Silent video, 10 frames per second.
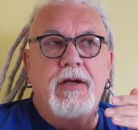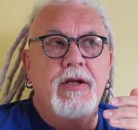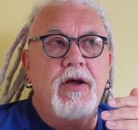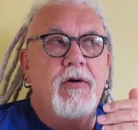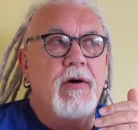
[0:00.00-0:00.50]

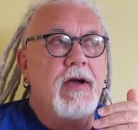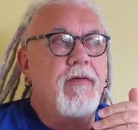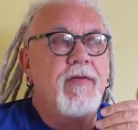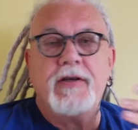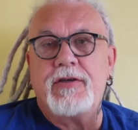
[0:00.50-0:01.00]
You know,
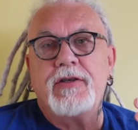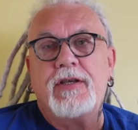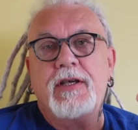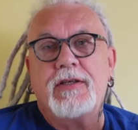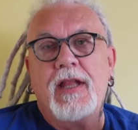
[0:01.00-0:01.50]
if this
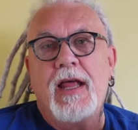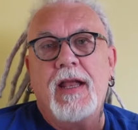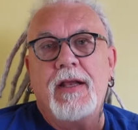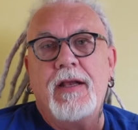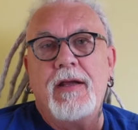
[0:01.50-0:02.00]
is his
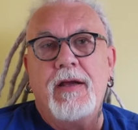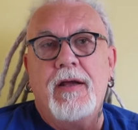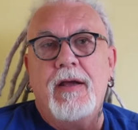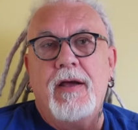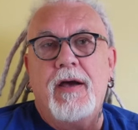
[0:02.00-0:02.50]
land
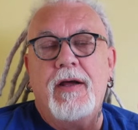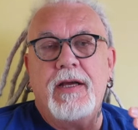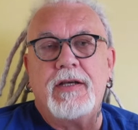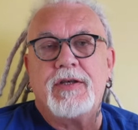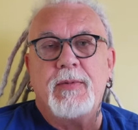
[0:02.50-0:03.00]
and
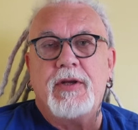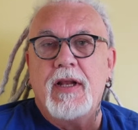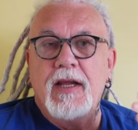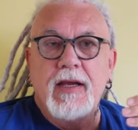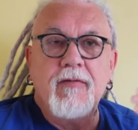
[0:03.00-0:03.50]
he asks me
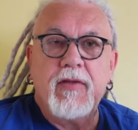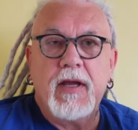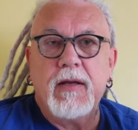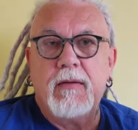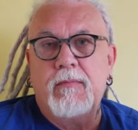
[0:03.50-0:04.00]
to leave,
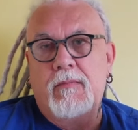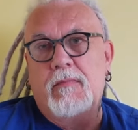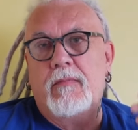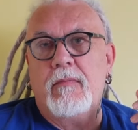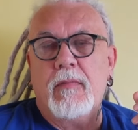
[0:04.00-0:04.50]
then,
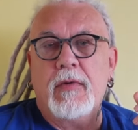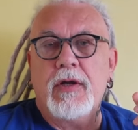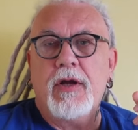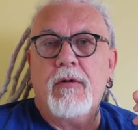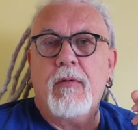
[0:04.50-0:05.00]

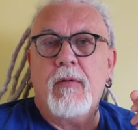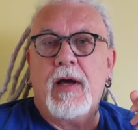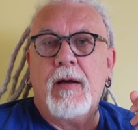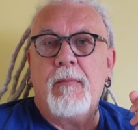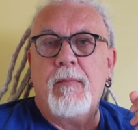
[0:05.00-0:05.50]
you know,
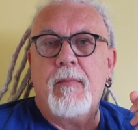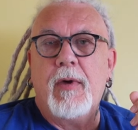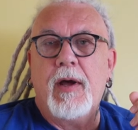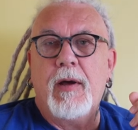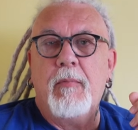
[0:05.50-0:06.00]

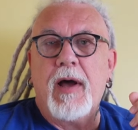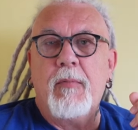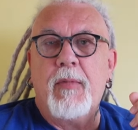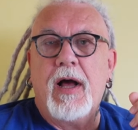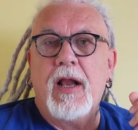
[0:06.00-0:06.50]
I'm uh,
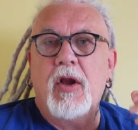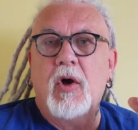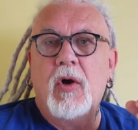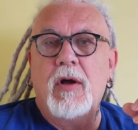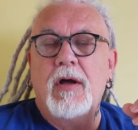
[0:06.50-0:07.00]
bound by
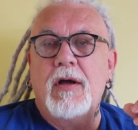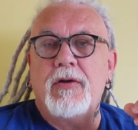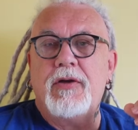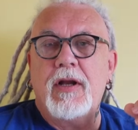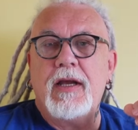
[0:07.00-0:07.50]
law
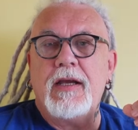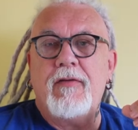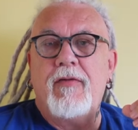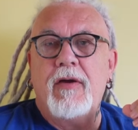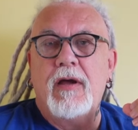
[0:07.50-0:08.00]
to
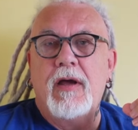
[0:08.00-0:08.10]
leave.